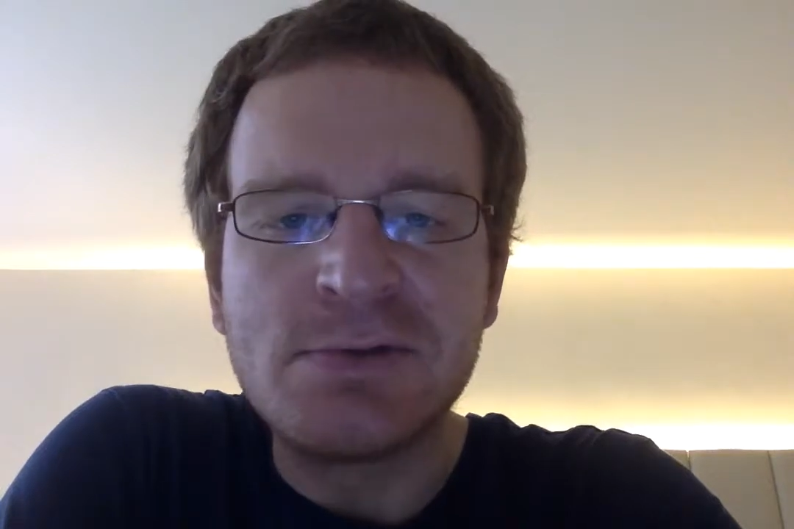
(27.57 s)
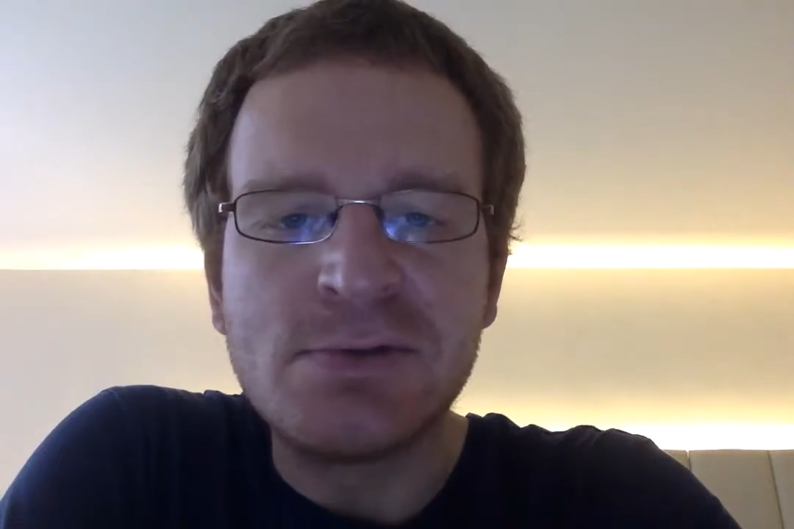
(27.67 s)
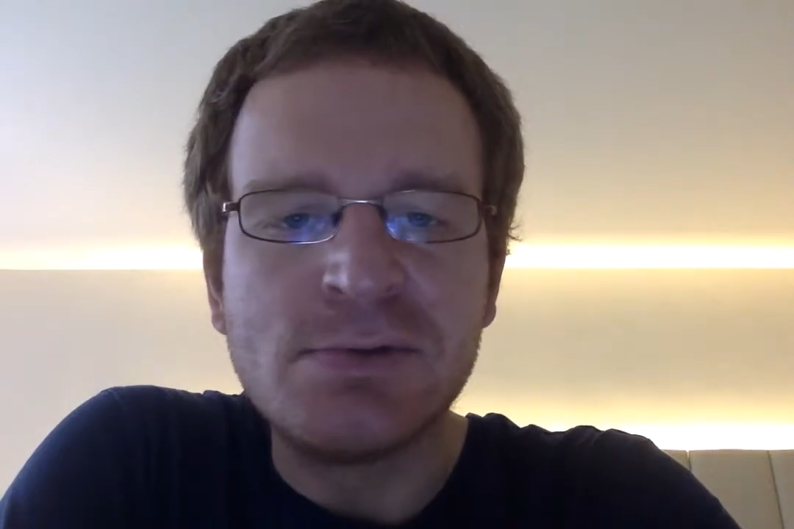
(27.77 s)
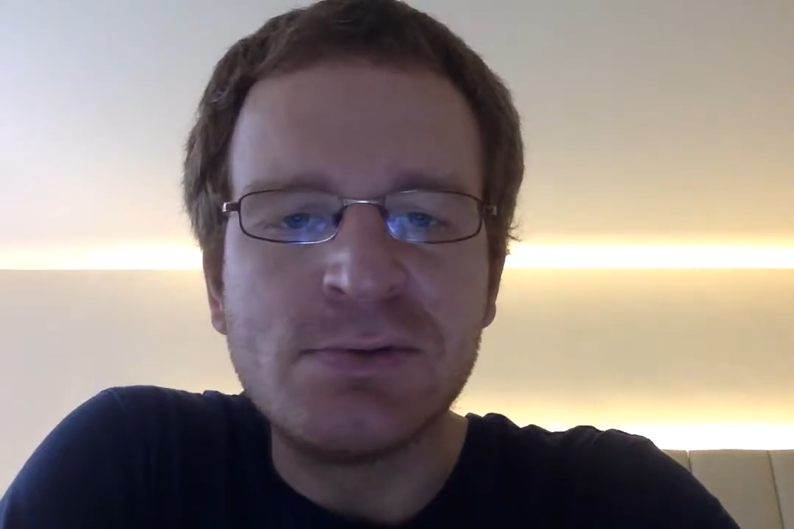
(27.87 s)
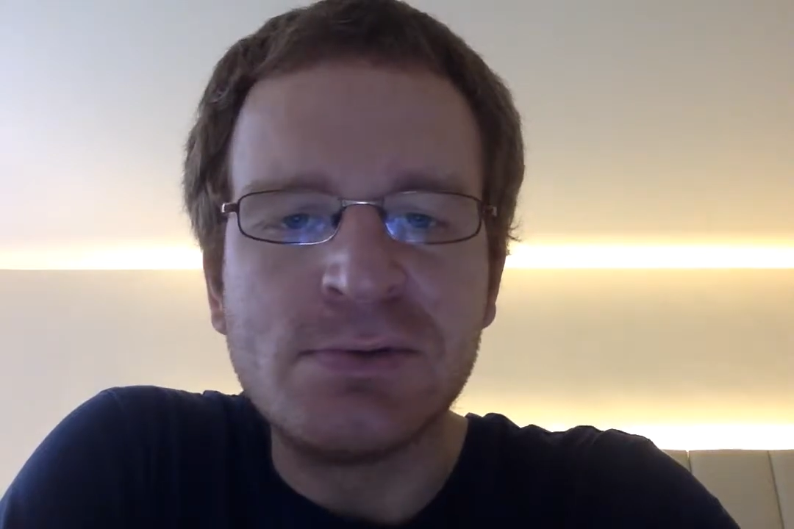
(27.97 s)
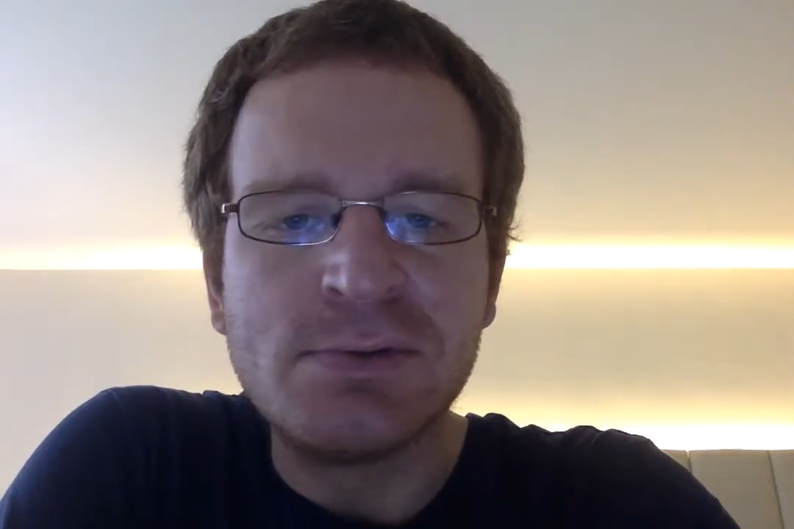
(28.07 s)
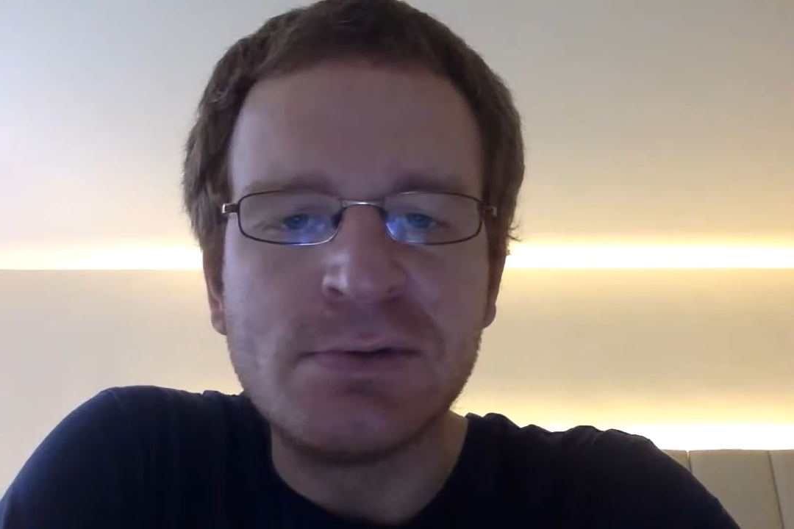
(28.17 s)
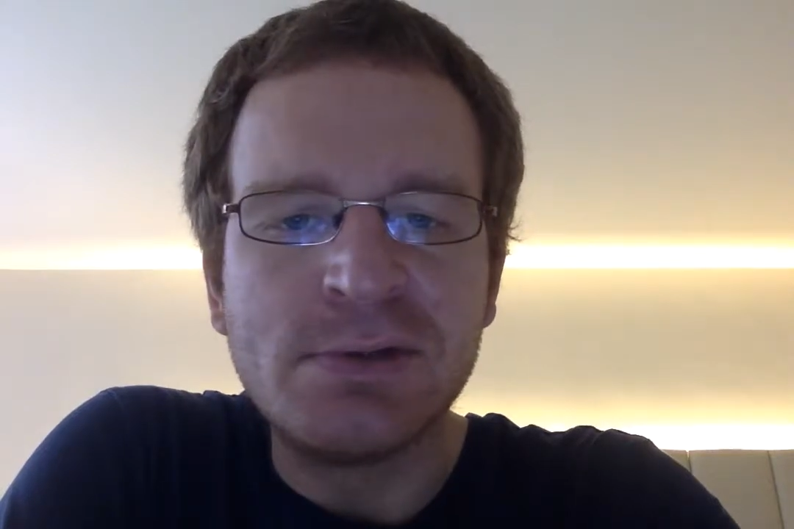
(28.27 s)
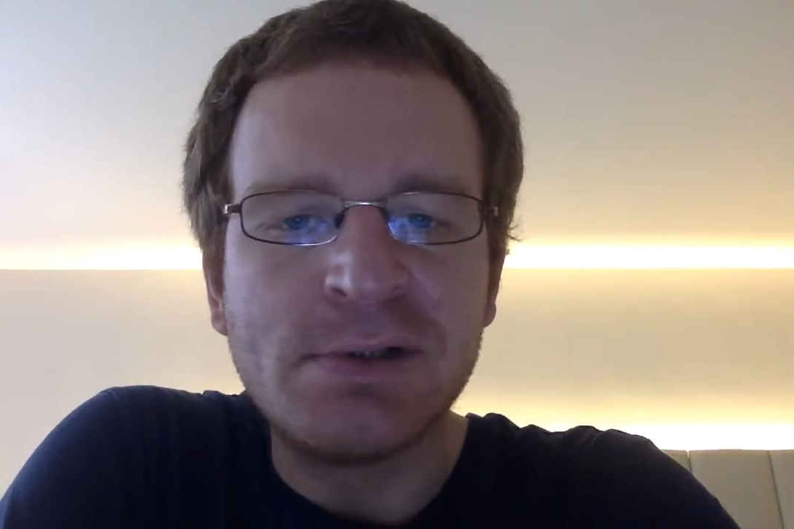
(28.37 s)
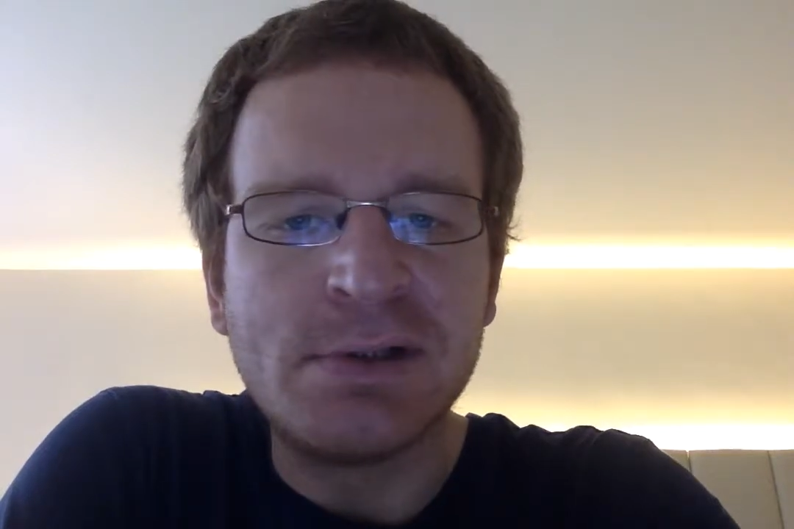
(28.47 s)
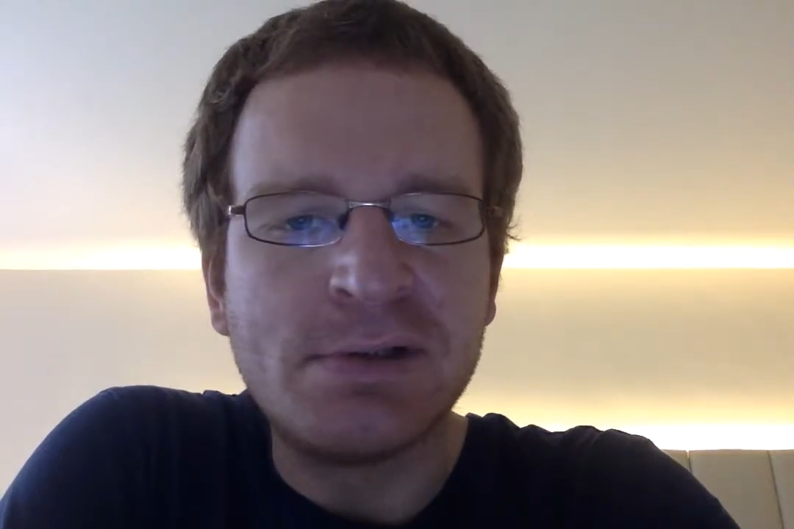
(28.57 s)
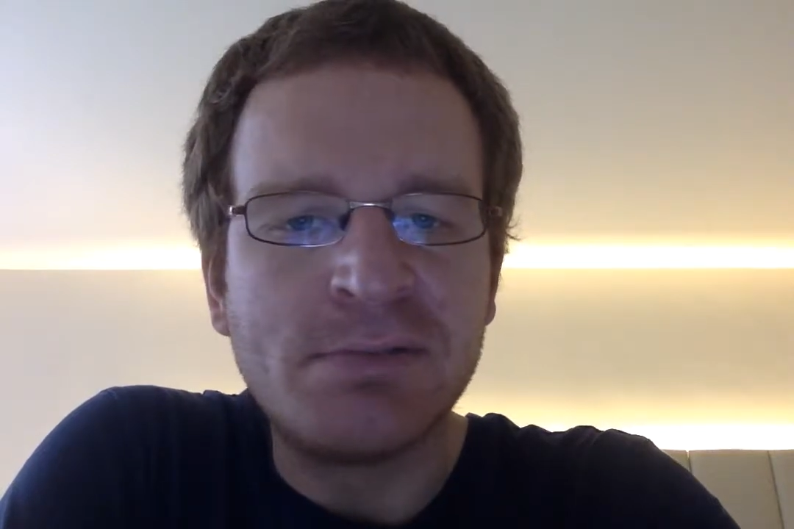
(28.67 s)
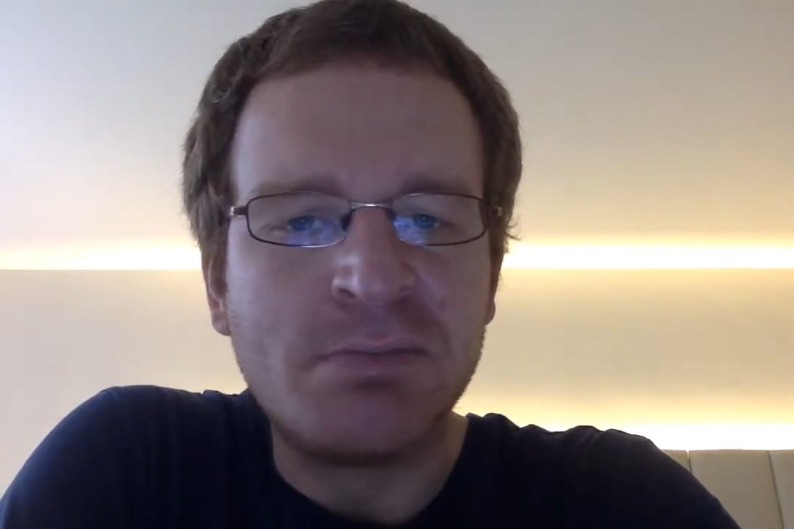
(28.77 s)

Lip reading: to